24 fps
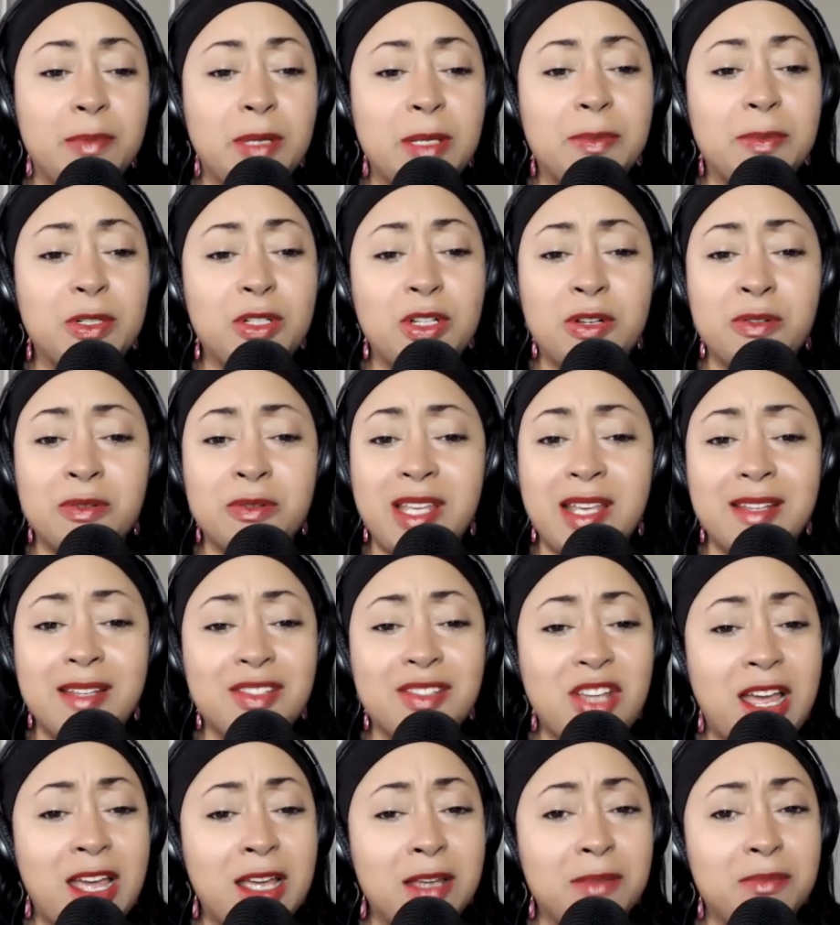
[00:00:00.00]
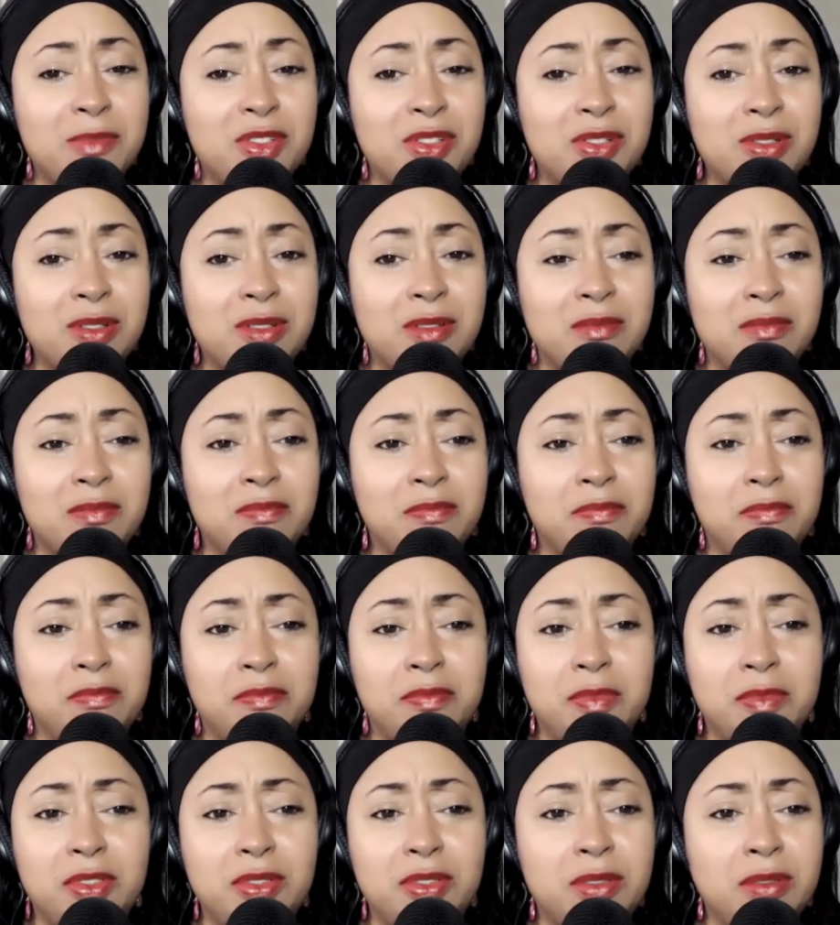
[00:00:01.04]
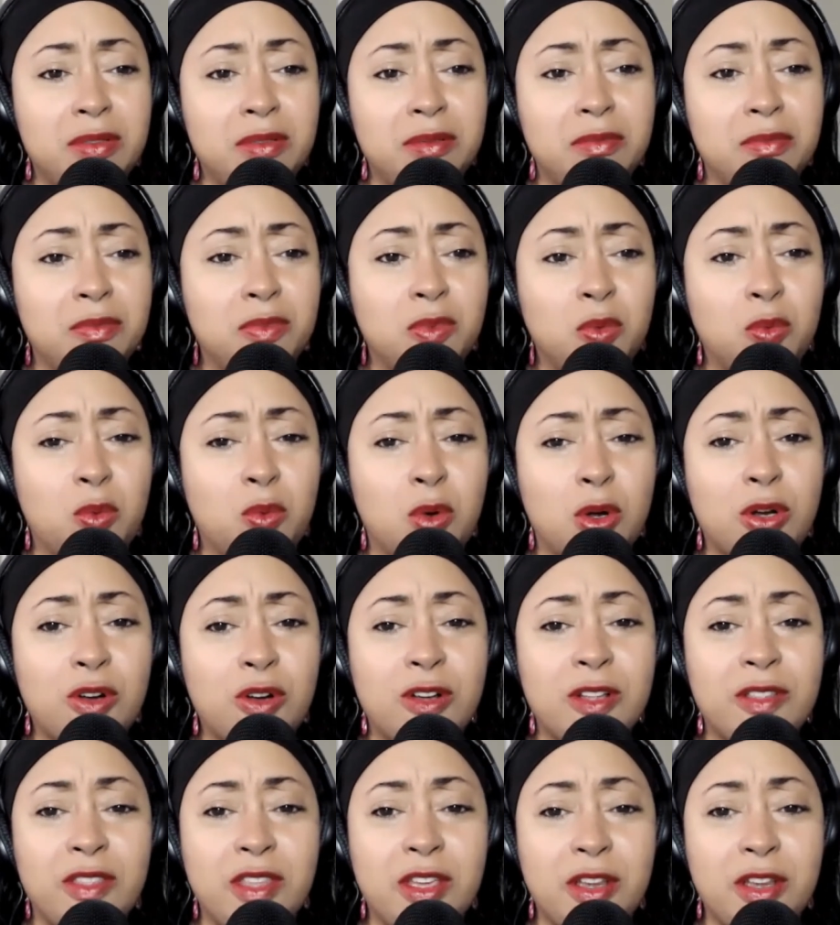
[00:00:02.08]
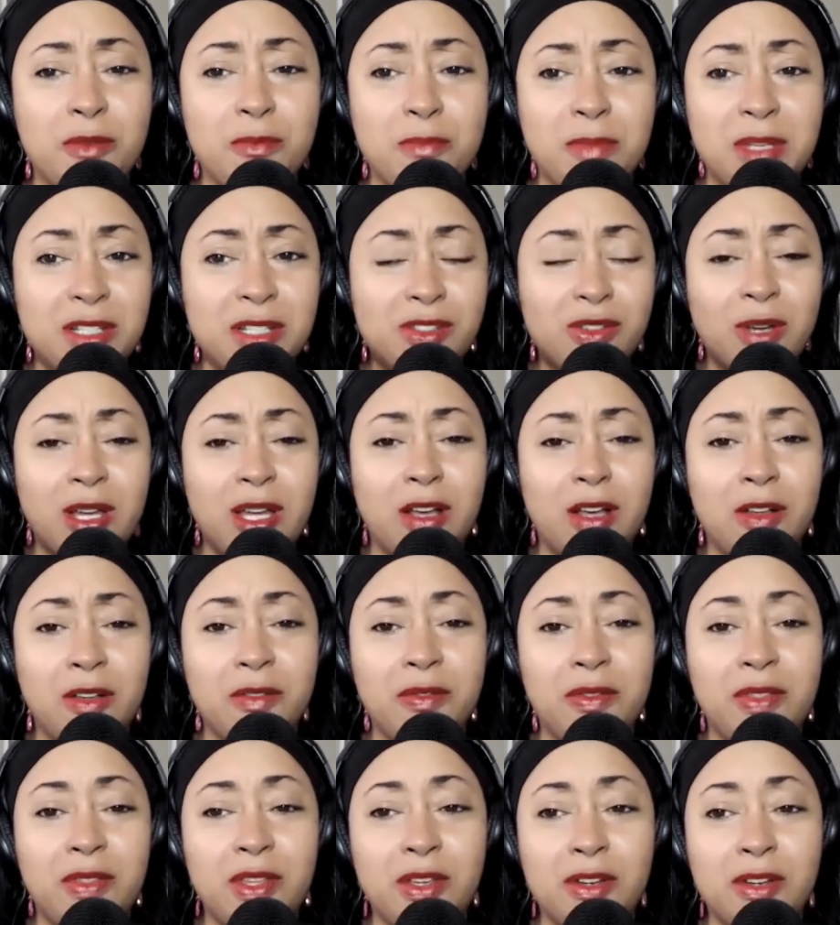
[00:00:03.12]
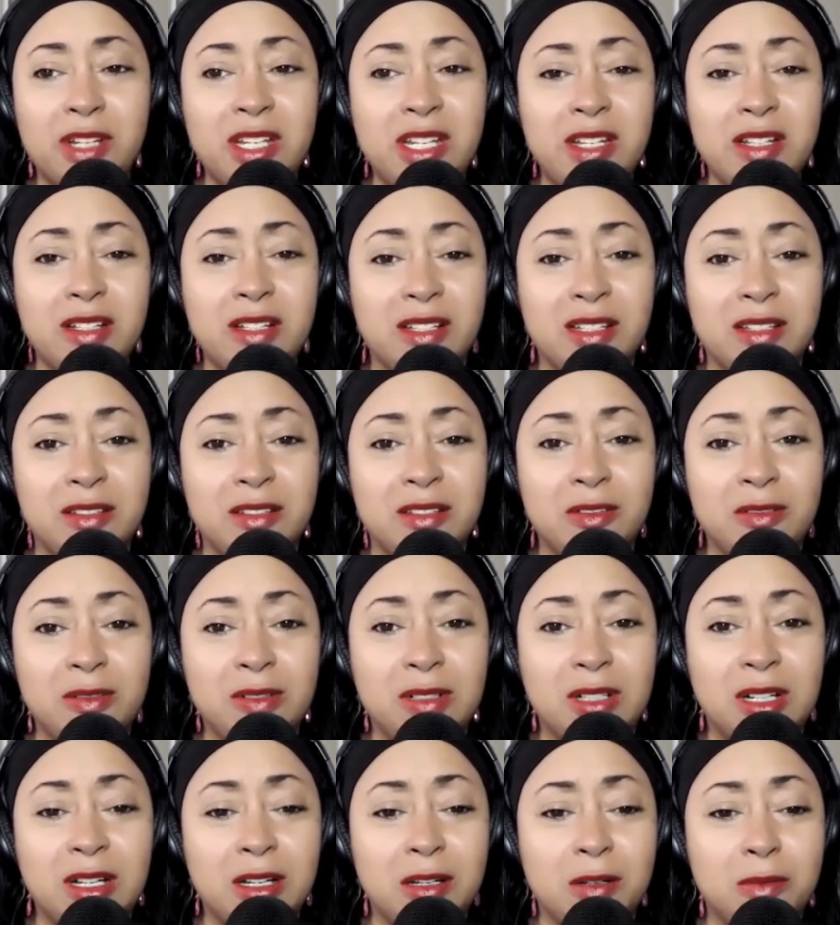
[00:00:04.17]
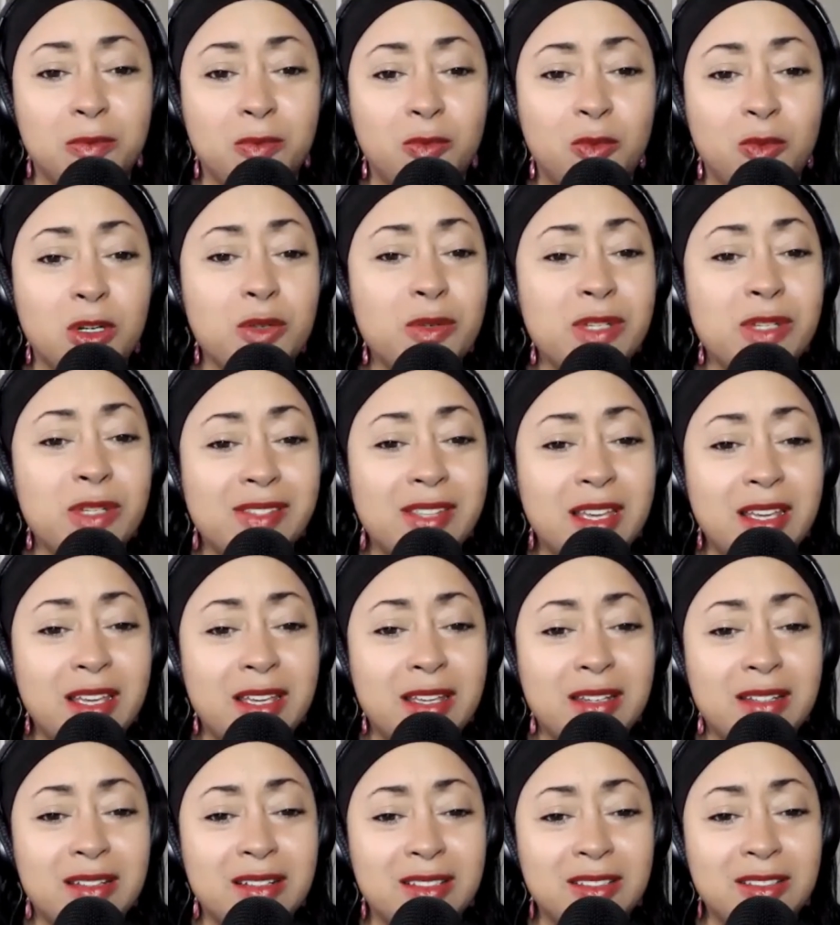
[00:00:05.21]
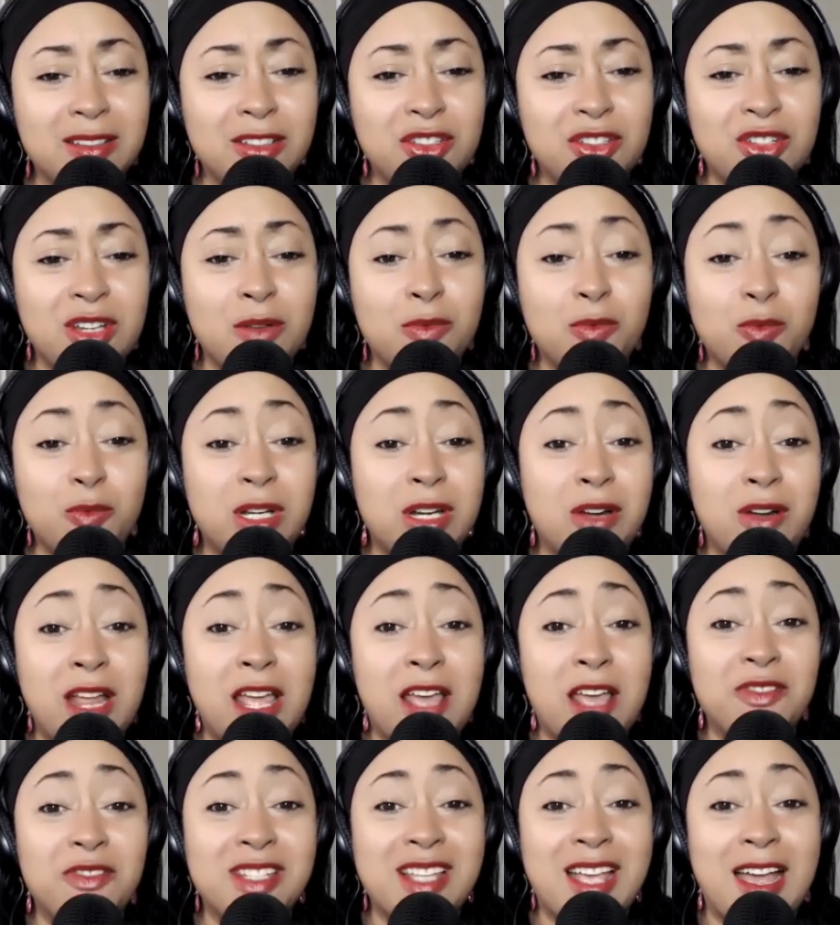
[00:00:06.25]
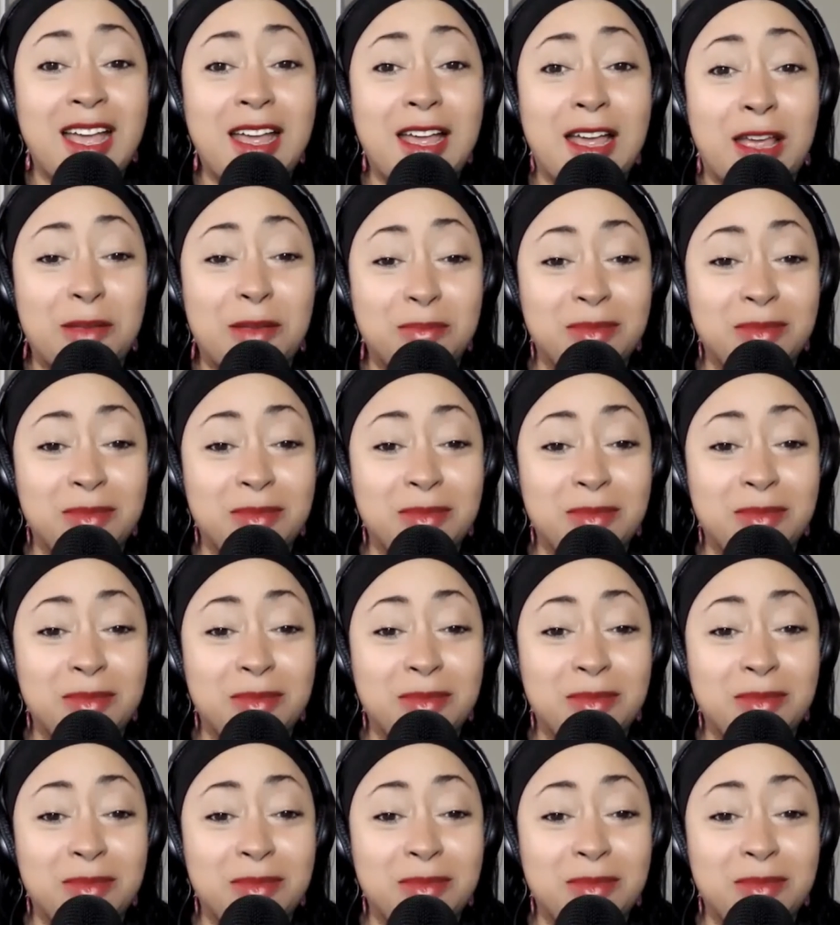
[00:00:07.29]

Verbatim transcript: people don't take time to to work on their mental health, their healing. Um, what do we say, LaShawn? We don't have time.